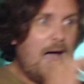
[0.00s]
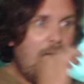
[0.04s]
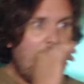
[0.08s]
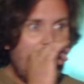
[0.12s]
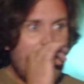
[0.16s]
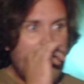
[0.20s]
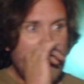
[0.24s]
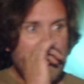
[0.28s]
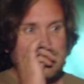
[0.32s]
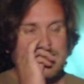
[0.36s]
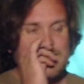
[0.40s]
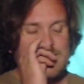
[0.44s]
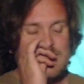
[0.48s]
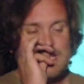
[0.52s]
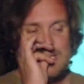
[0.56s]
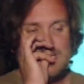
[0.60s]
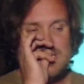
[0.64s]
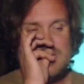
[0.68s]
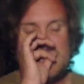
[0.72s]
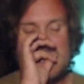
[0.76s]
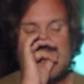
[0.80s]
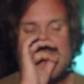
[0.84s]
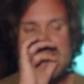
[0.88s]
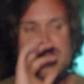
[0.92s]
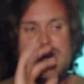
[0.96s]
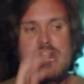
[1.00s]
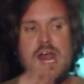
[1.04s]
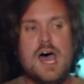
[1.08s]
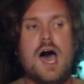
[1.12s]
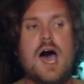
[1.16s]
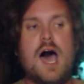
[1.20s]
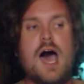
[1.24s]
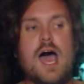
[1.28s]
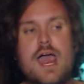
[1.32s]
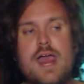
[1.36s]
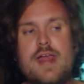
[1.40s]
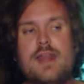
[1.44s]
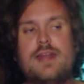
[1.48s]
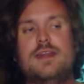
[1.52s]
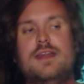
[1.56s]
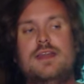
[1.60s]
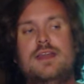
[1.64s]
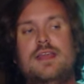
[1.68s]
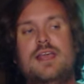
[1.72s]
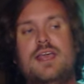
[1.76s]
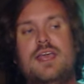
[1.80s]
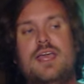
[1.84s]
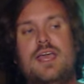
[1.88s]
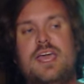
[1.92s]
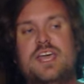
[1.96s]
I did not
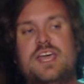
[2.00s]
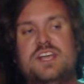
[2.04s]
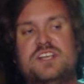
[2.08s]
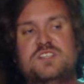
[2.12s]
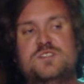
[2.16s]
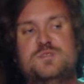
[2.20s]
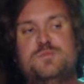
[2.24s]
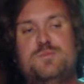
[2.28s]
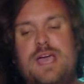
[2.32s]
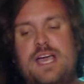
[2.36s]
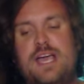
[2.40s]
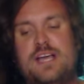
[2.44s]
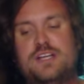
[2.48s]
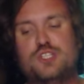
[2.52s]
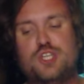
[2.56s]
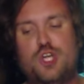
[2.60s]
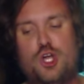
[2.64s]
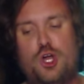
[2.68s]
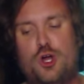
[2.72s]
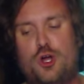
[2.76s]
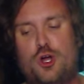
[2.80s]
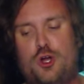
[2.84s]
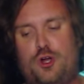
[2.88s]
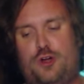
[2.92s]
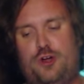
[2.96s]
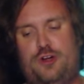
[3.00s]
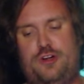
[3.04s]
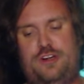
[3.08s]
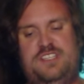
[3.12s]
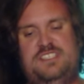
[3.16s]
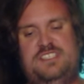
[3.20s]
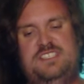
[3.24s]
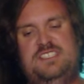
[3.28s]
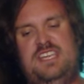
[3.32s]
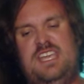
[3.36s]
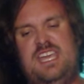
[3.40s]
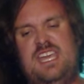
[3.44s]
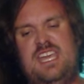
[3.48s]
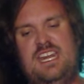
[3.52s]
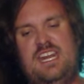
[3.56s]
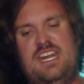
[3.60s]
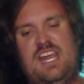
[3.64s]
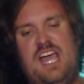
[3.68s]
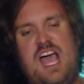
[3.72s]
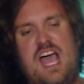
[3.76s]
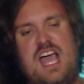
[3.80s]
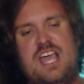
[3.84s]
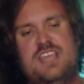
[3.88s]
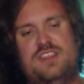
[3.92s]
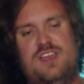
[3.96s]
expect her to say it.
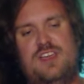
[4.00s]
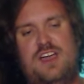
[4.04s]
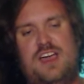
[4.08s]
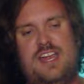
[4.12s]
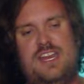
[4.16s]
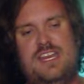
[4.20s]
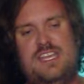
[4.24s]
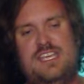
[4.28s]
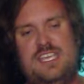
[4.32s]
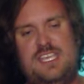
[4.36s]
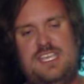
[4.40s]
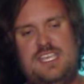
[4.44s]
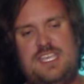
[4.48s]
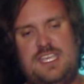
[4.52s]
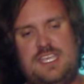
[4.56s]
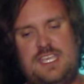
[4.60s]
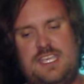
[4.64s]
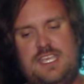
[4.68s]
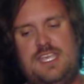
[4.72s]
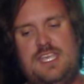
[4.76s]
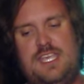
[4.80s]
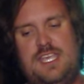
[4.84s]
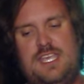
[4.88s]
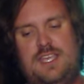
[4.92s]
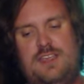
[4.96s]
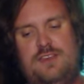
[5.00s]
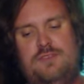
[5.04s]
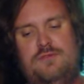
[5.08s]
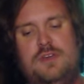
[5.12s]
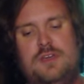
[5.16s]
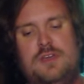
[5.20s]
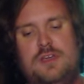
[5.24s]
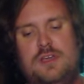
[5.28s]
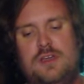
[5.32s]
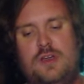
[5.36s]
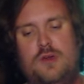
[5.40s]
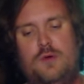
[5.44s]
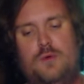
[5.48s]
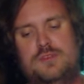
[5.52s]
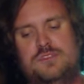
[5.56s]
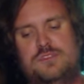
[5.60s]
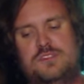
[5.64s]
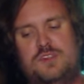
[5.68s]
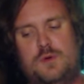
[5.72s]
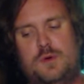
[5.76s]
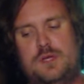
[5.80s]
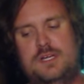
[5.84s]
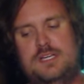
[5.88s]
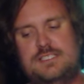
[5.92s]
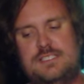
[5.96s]
I thought he was
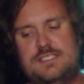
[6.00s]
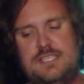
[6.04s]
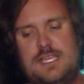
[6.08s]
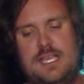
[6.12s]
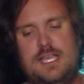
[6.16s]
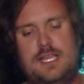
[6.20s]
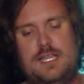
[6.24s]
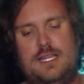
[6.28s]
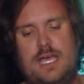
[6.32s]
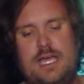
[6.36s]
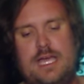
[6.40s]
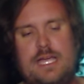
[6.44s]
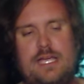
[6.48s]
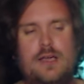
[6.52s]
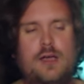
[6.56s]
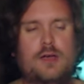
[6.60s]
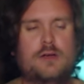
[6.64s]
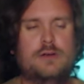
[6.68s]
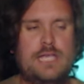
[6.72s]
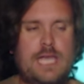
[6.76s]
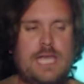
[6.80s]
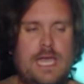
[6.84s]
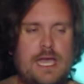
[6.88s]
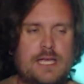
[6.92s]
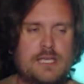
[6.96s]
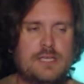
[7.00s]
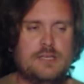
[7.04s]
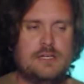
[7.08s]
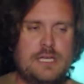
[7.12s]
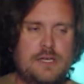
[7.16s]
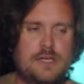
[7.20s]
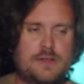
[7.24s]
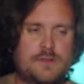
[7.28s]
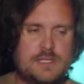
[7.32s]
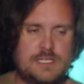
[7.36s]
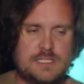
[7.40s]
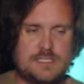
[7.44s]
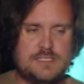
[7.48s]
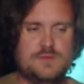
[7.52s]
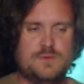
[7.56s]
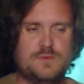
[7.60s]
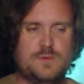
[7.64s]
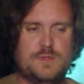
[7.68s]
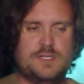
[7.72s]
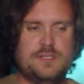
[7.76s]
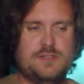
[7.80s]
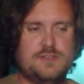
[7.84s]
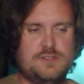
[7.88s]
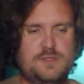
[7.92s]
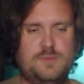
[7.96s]
going to say it like, oh yeah, you know, this is
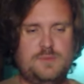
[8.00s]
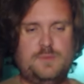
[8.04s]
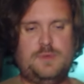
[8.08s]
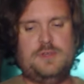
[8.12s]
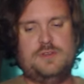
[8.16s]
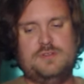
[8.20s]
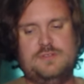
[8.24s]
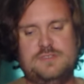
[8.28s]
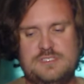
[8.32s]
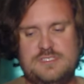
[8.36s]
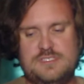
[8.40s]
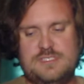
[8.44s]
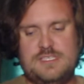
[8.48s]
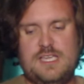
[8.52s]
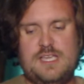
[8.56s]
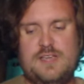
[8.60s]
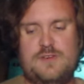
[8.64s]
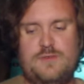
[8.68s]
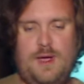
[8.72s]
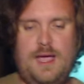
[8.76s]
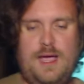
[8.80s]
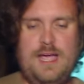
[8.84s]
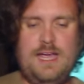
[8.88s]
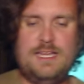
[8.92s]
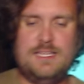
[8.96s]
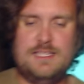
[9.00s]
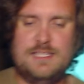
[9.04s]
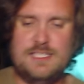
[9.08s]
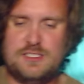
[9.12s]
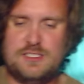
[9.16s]
what you're supposed to say, right? And